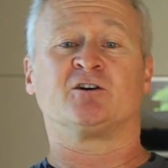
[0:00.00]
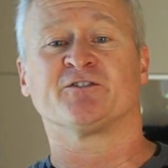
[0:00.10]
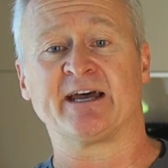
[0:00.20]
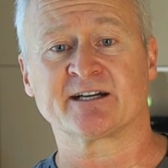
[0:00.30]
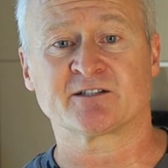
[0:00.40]

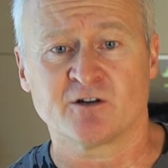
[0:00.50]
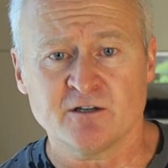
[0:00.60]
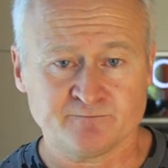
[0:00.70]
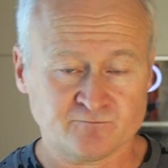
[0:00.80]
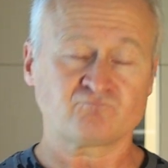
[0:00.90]

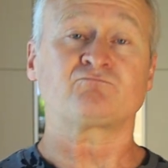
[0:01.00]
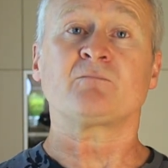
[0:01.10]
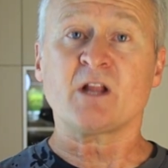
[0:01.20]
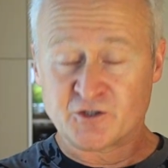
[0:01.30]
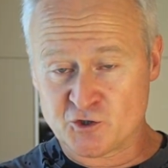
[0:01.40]
conductor
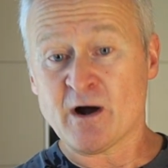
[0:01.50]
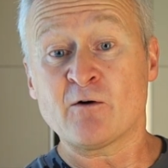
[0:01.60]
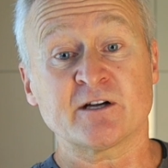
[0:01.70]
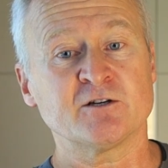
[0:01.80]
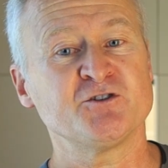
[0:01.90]
to
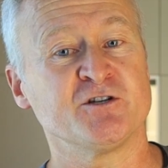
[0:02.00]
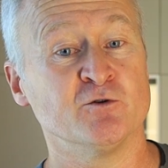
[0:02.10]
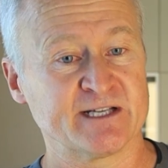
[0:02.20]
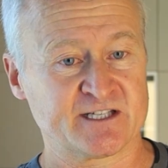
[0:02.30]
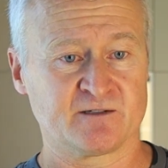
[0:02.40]
our
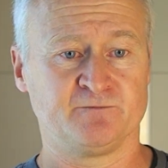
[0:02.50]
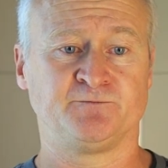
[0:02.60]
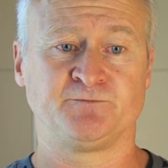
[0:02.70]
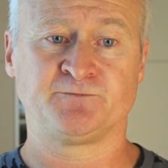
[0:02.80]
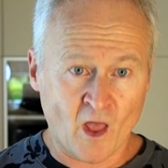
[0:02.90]

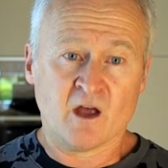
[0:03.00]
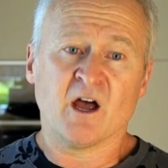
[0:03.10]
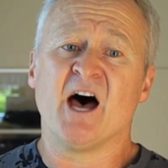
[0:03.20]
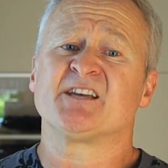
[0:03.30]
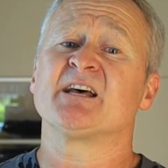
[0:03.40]
consumers.
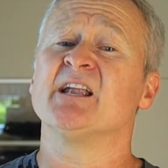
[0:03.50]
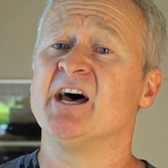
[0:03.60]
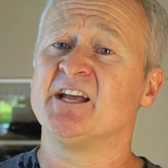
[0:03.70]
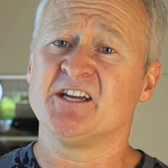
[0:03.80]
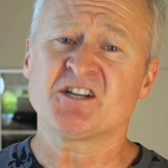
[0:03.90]
As an
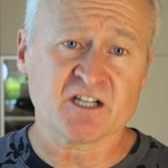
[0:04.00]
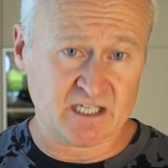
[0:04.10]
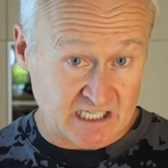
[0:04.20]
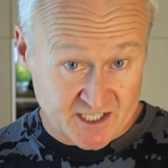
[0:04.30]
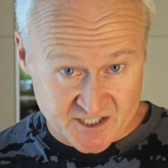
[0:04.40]

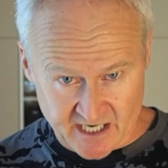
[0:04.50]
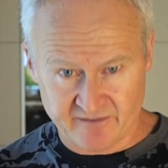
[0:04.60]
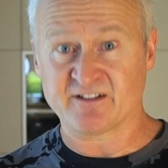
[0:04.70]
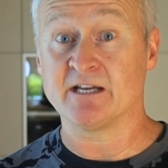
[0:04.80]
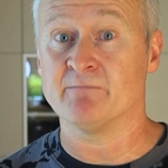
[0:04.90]
additional
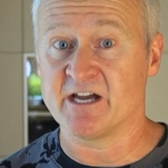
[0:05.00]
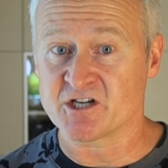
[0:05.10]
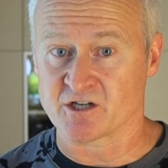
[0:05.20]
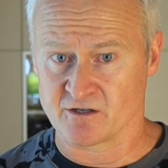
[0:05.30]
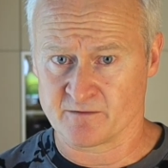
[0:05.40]
safety
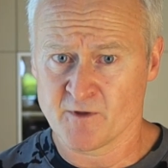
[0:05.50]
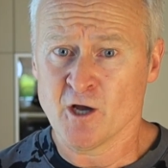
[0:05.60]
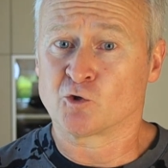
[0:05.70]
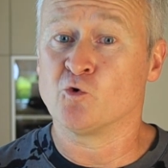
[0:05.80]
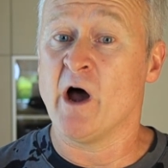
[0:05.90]
measure,
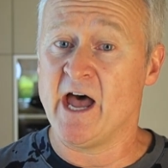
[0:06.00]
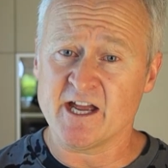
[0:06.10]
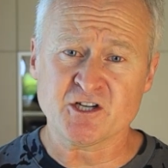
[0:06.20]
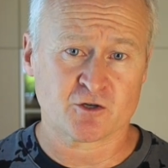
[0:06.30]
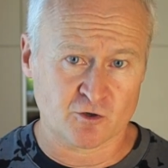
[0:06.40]
to
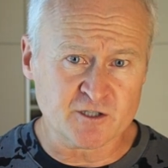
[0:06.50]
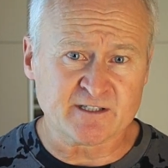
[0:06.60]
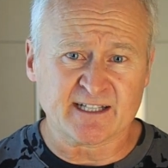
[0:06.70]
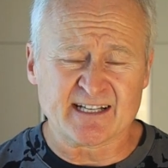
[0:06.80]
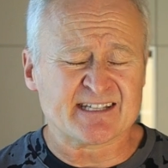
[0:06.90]

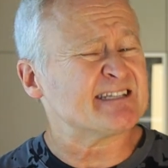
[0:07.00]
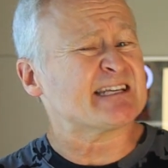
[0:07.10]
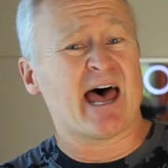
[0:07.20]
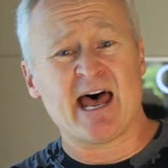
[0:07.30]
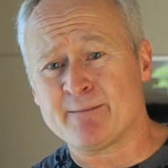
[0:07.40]
ensure that this
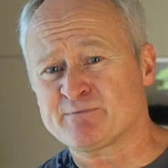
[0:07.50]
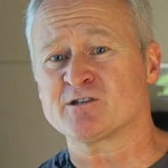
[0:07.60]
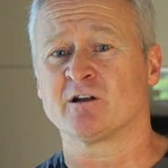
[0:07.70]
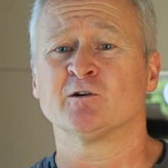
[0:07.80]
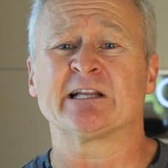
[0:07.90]
is
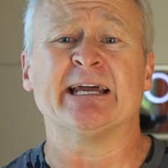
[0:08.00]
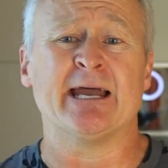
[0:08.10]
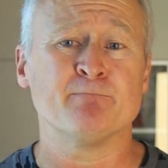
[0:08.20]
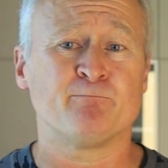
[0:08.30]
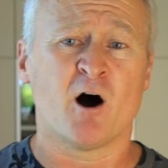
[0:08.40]

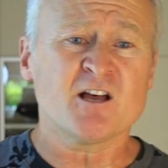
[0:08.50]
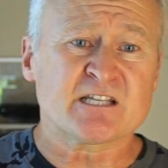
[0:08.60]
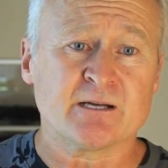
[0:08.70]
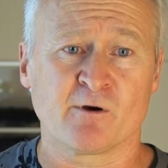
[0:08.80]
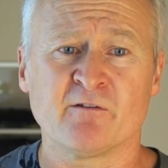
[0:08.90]
absolutely
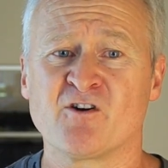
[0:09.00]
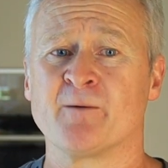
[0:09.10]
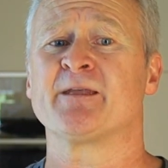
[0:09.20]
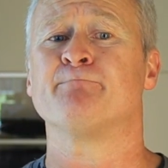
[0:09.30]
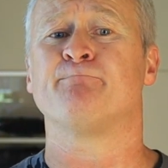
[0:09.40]
impossible
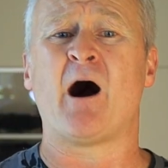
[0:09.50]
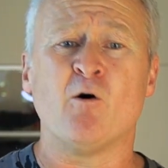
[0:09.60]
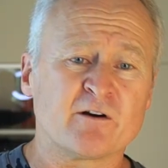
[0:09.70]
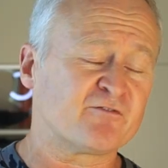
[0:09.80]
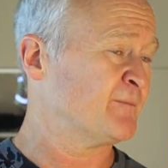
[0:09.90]
from the
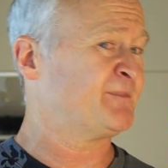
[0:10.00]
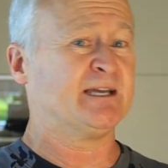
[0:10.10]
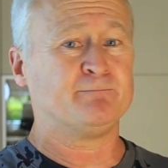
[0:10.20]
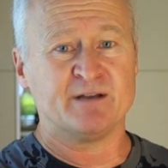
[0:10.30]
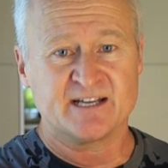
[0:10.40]
power from
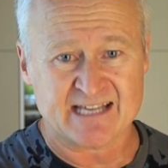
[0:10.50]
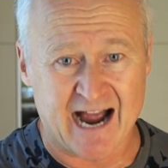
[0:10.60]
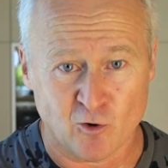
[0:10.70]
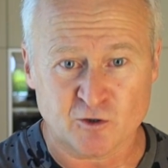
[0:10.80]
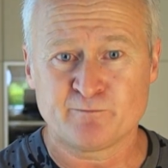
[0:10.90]
the EPS
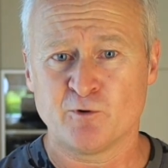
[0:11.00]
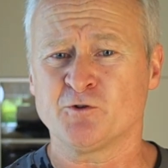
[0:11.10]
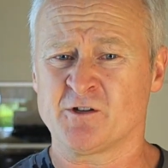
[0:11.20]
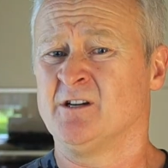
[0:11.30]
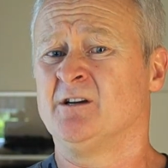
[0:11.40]

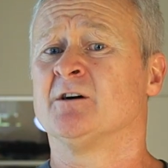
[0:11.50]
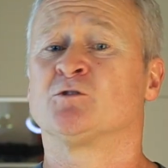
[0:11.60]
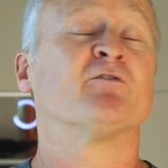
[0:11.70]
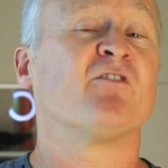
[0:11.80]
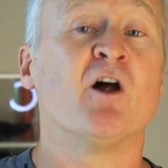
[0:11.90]
output
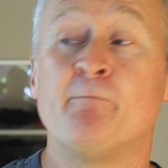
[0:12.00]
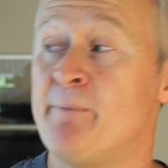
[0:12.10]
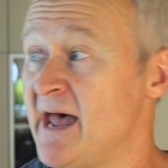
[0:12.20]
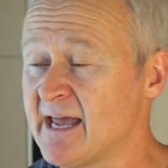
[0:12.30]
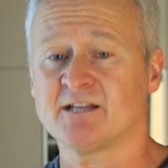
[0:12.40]
to flow
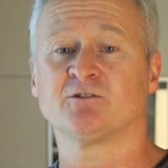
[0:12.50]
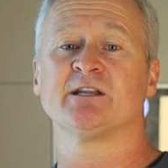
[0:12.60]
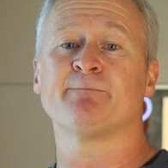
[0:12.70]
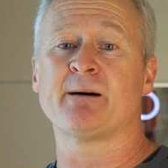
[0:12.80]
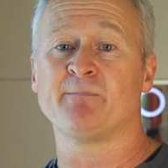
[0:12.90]
back into
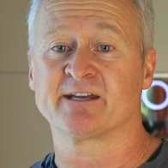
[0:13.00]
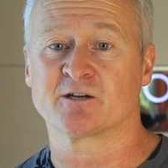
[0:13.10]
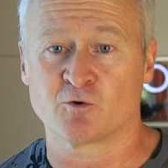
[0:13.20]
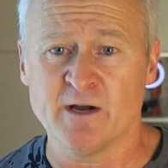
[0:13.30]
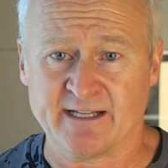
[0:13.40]
the
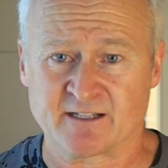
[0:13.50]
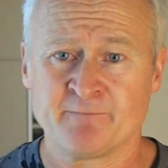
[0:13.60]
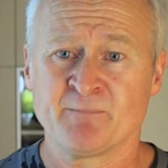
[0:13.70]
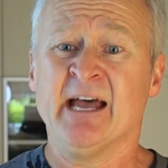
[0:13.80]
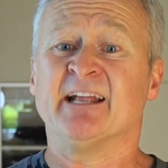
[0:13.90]
public grid,
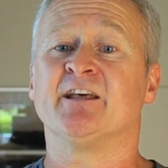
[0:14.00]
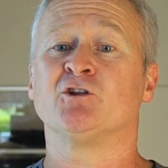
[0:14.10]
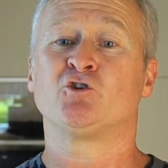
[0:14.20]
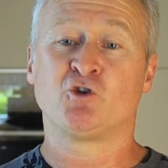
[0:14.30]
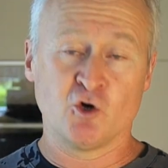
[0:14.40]

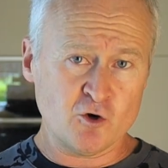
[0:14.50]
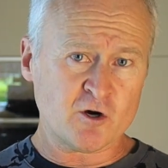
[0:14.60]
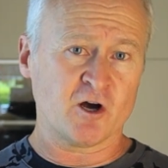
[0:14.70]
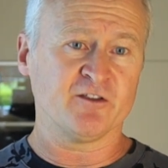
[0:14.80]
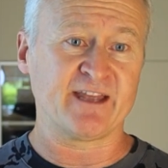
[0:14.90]
the
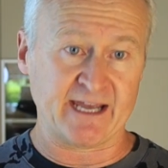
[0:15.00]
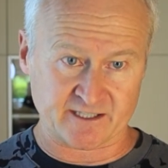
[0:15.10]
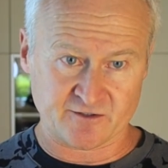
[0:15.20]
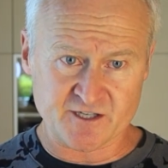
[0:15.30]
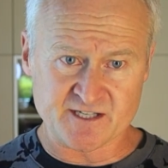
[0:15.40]
two
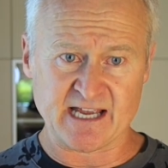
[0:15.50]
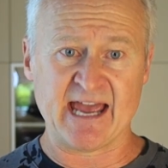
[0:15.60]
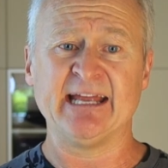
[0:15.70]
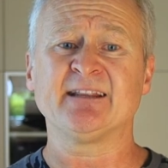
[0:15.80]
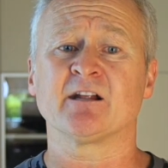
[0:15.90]
conductors
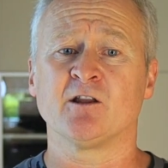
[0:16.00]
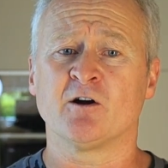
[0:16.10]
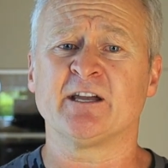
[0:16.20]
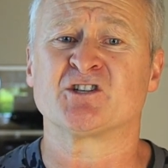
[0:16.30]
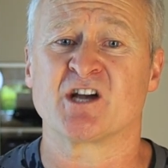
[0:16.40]

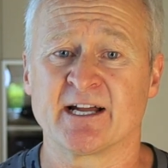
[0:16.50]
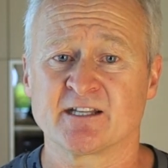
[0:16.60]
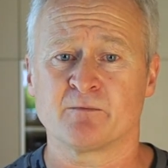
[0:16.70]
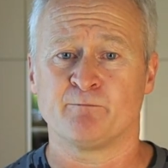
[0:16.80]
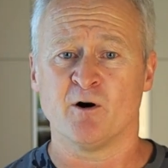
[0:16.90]
interlock each
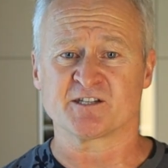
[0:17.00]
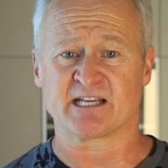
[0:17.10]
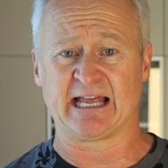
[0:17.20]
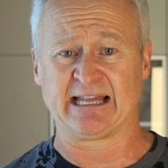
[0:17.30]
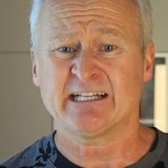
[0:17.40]
other
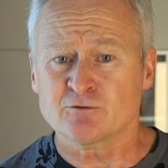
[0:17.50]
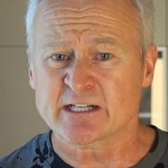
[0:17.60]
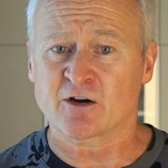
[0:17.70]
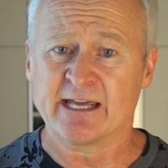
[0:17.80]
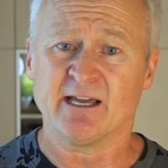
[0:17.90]
both
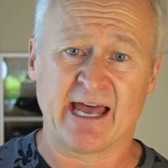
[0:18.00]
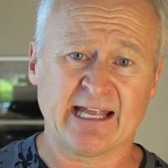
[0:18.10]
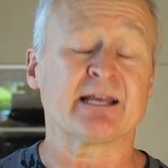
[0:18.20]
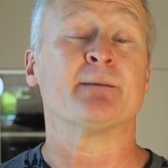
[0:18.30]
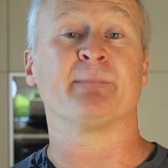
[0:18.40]
electrically
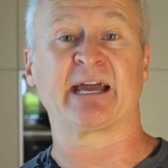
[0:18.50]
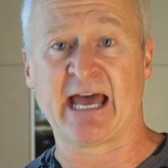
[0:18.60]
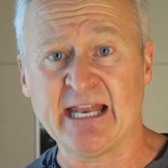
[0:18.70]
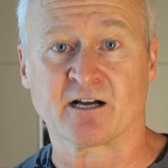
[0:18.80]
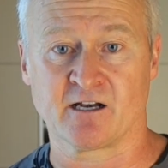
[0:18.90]
and
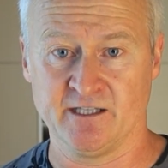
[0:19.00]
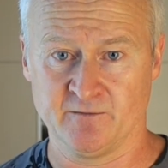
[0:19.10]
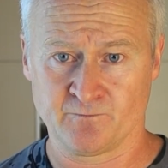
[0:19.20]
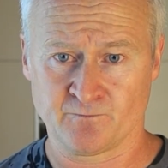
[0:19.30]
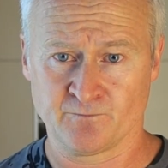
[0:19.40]

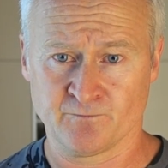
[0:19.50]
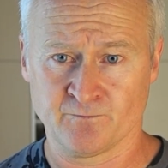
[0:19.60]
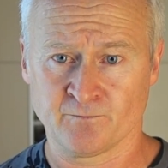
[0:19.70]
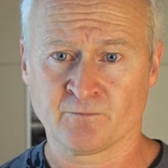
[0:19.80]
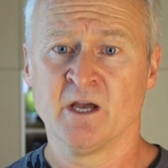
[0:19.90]
mechanically.
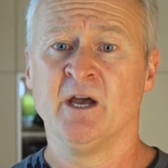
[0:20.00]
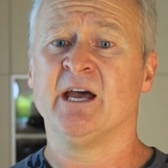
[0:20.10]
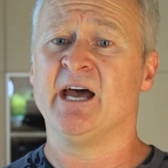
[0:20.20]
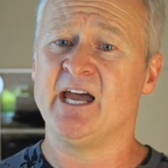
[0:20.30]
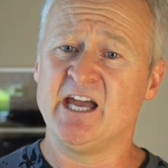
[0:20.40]

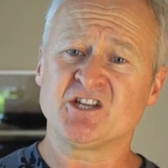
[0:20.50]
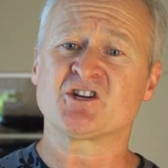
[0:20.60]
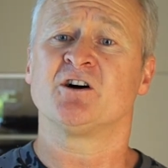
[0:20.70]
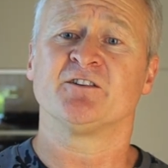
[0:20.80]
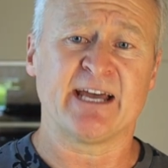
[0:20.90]

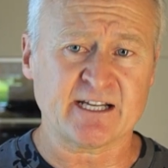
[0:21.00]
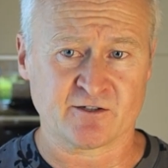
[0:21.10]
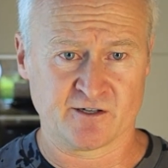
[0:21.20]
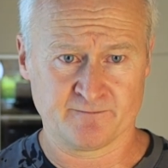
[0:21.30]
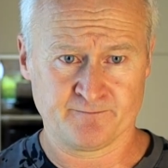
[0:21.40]
Each
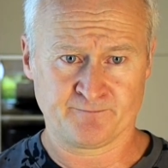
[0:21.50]
conductor